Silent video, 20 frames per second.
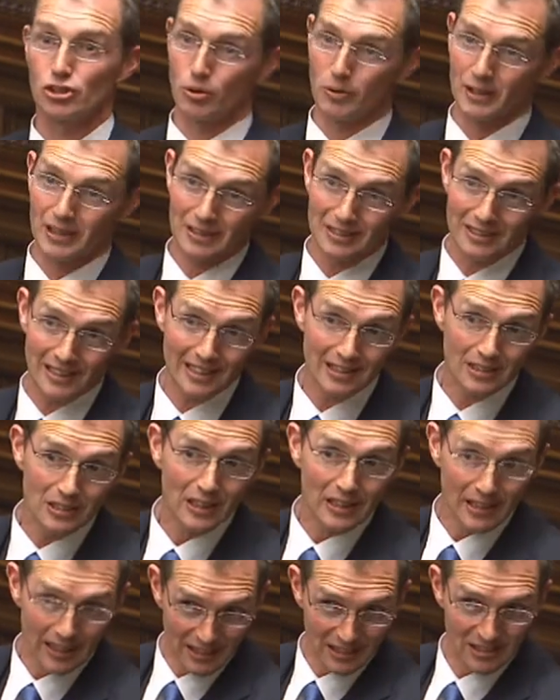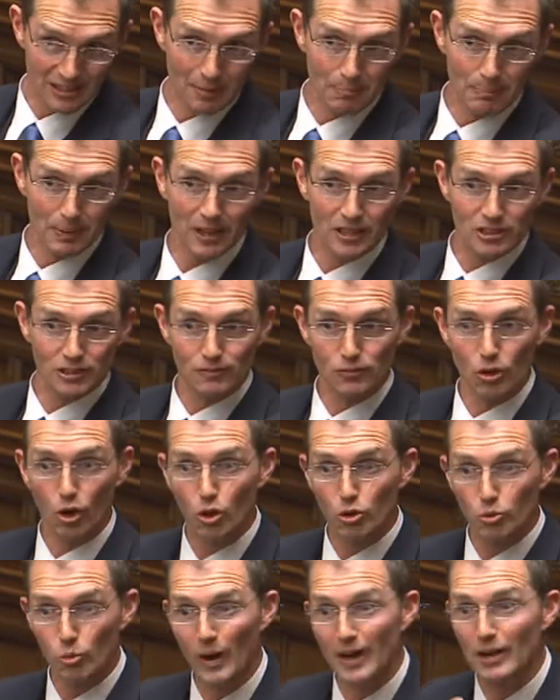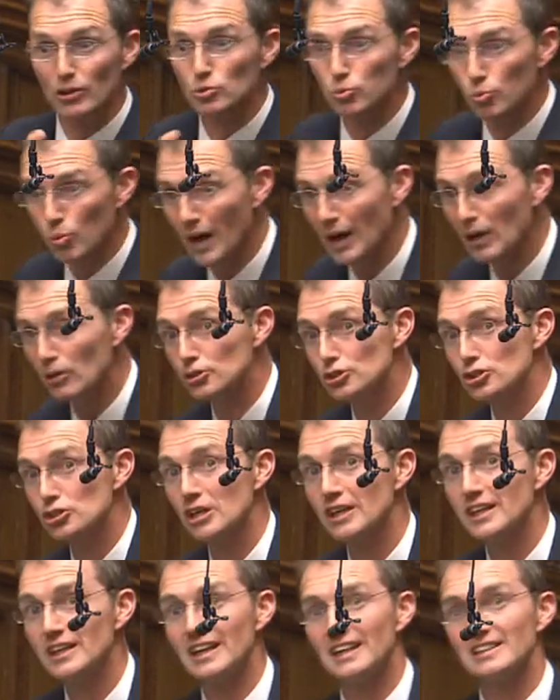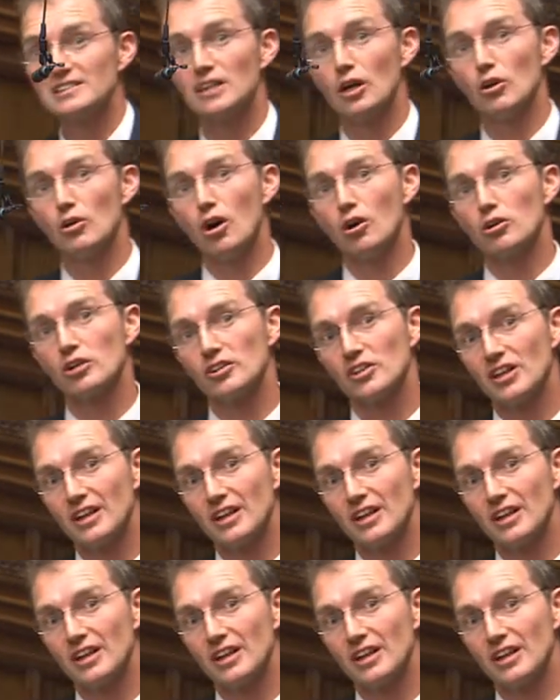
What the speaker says: or indeed in some parts of North Wales, Welsh, is no longer